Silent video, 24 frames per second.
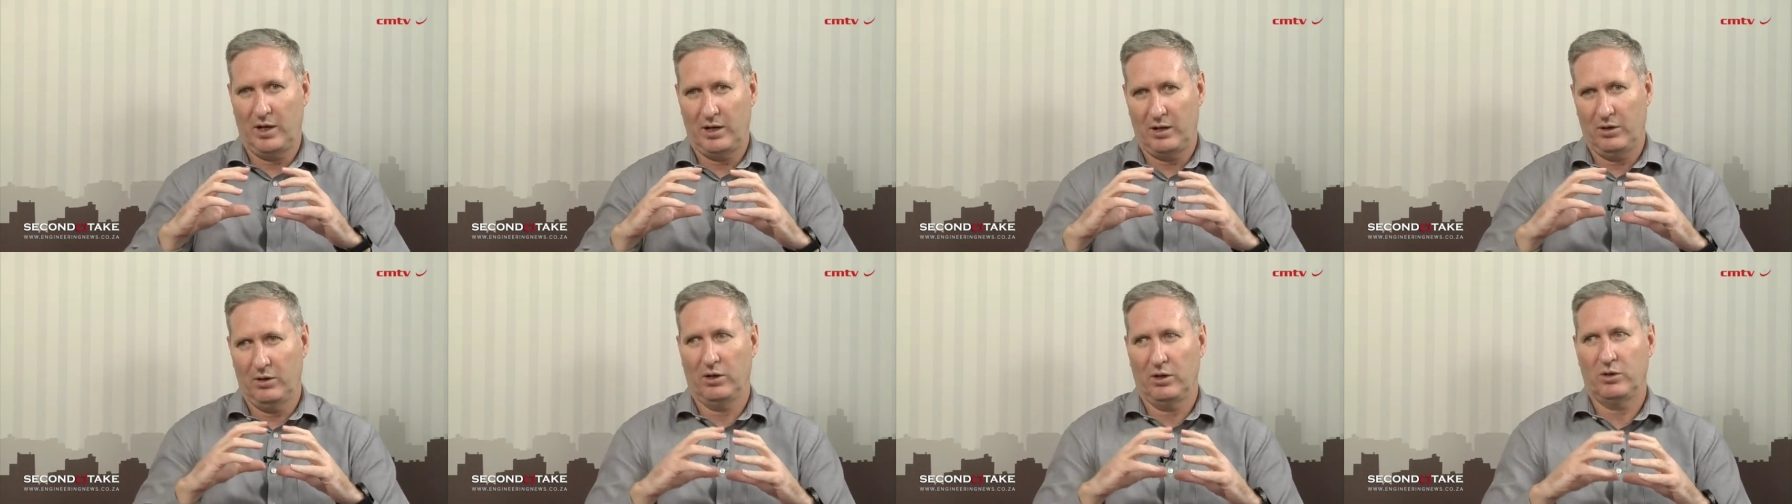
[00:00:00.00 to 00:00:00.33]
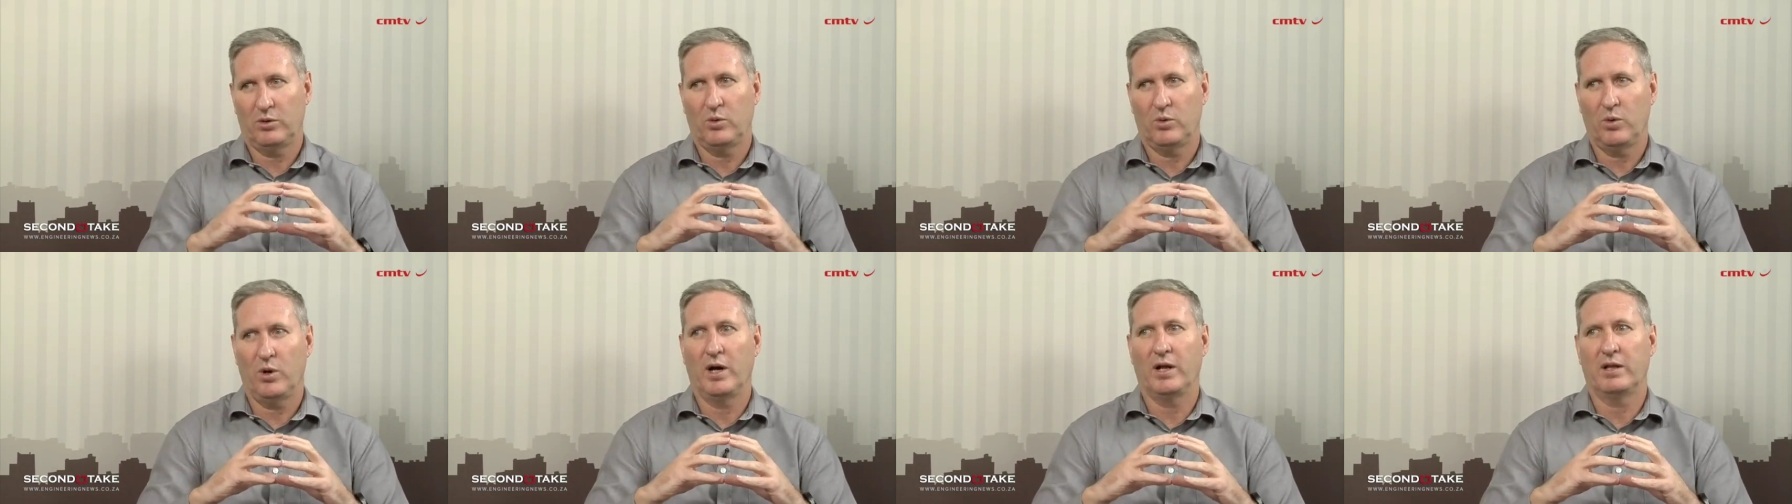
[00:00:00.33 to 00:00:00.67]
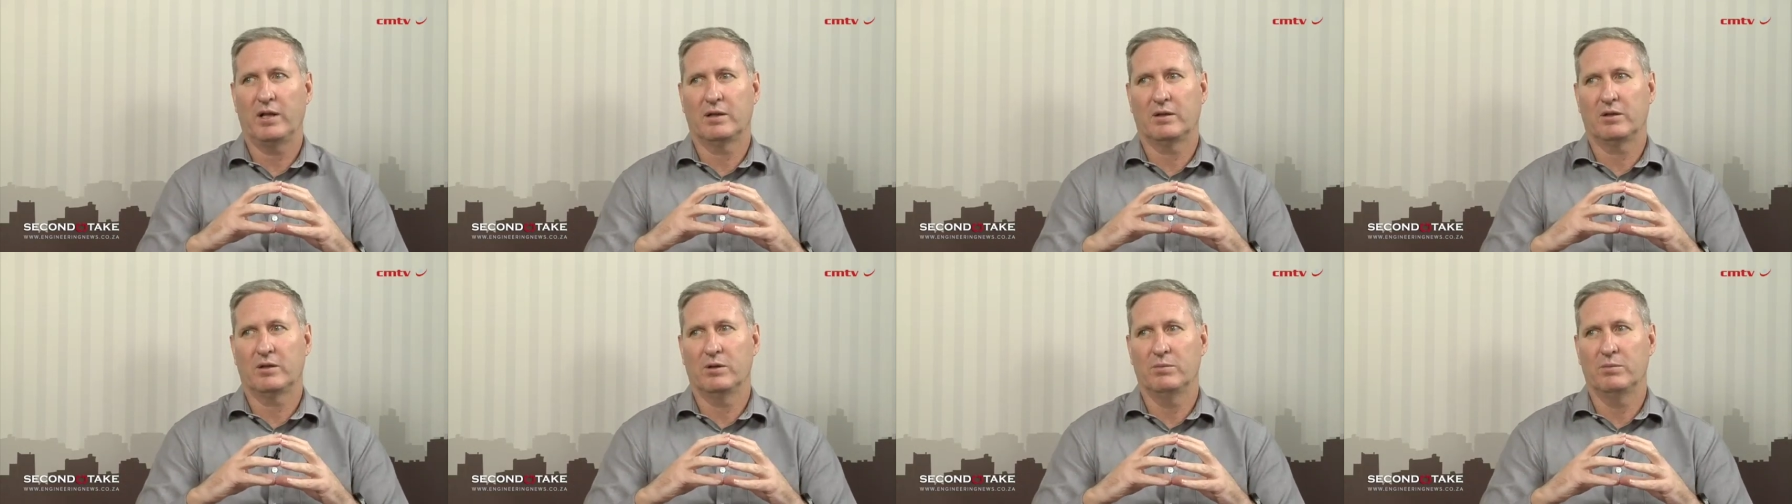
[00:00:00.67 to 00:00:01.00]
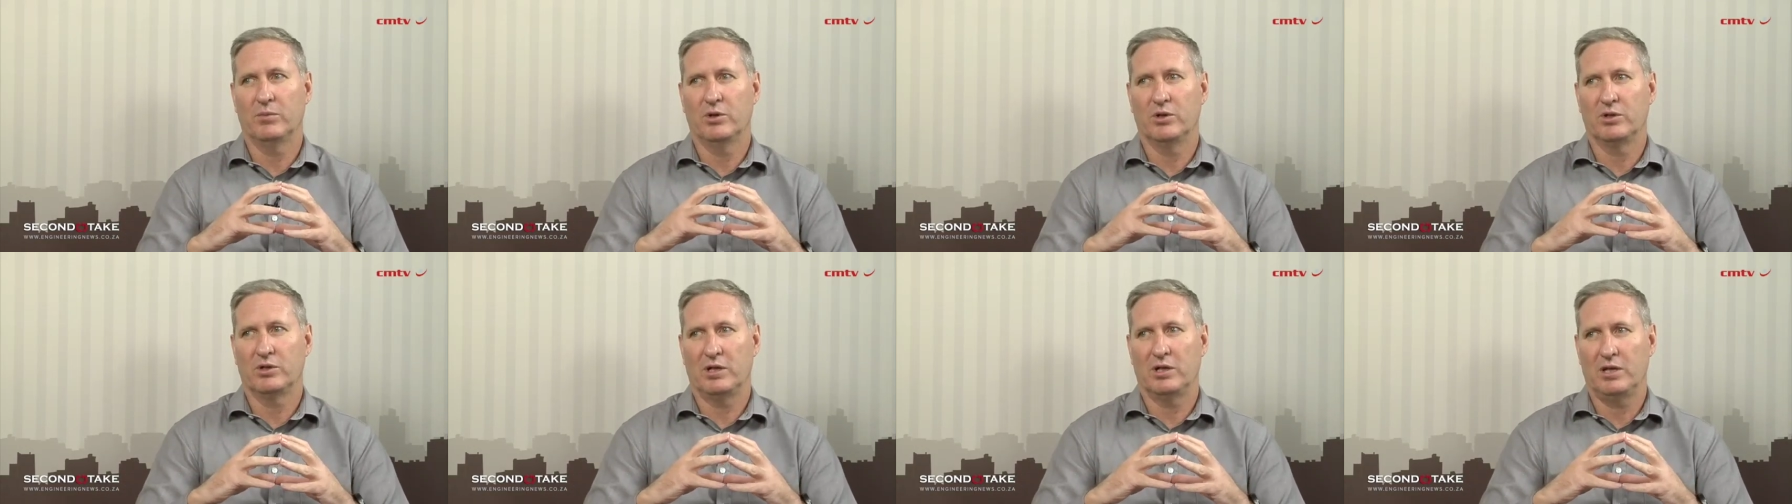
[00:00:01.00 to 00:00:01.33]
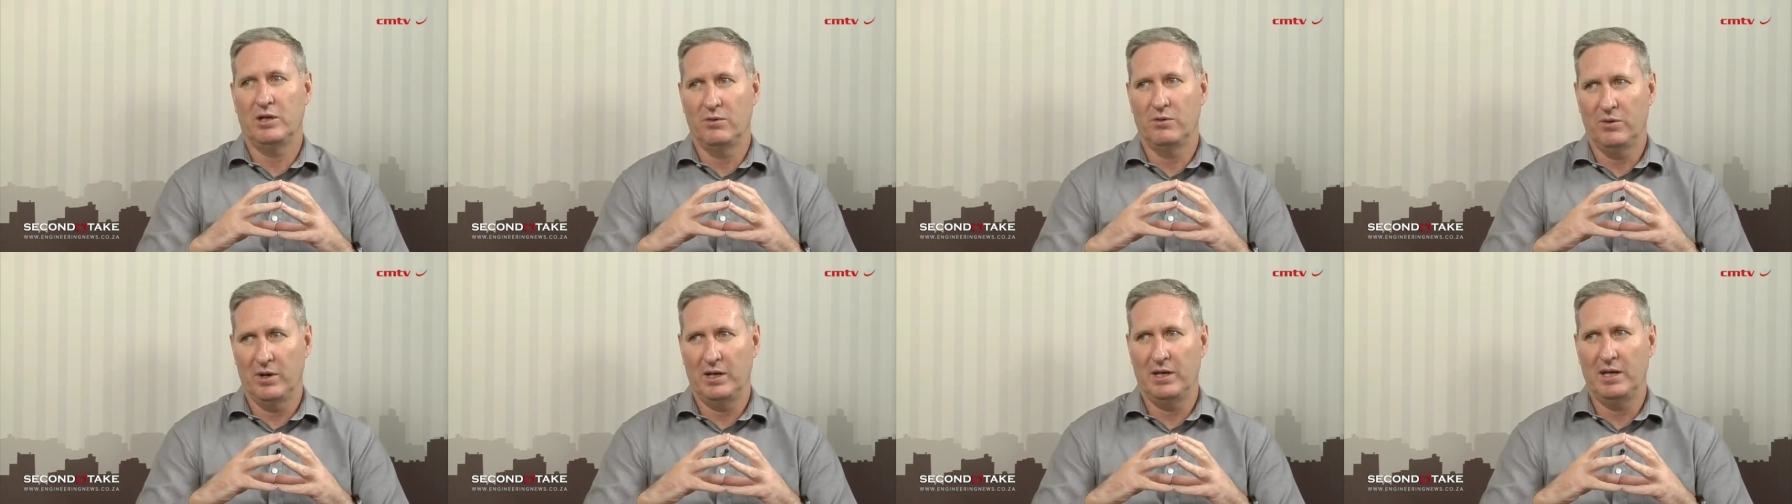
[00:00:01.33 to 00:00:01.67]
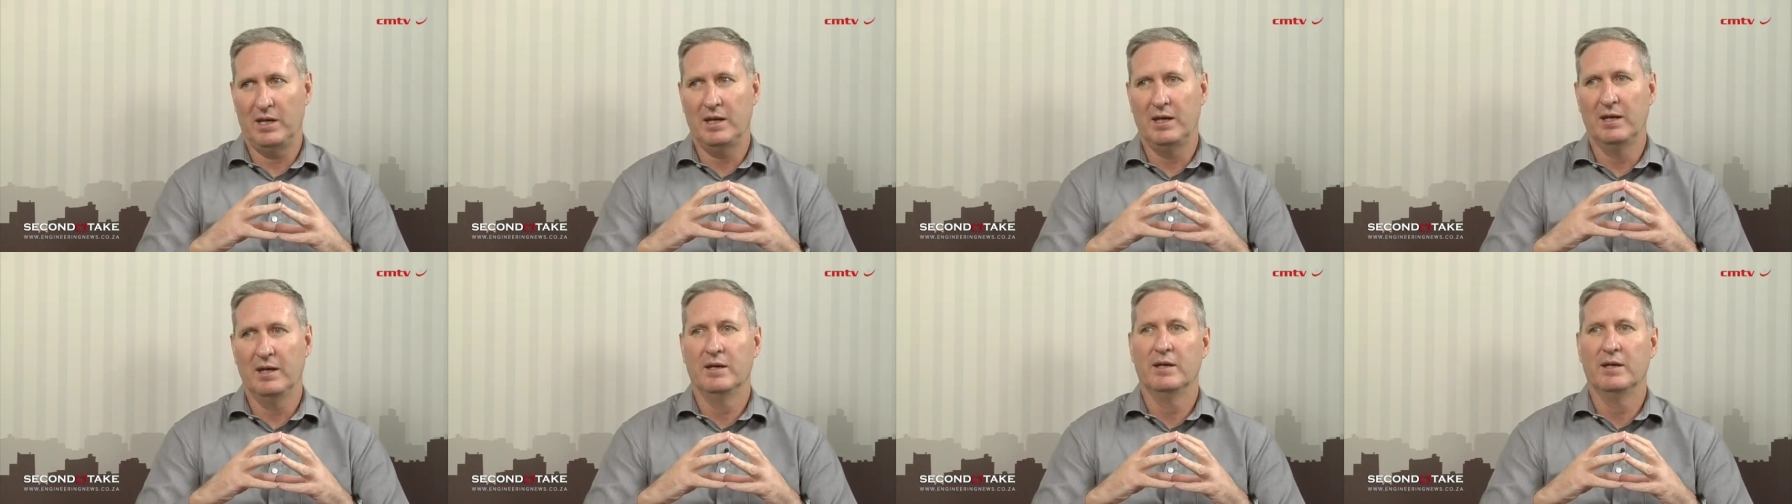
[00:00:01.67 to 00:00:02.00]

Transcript: not quite commercially ready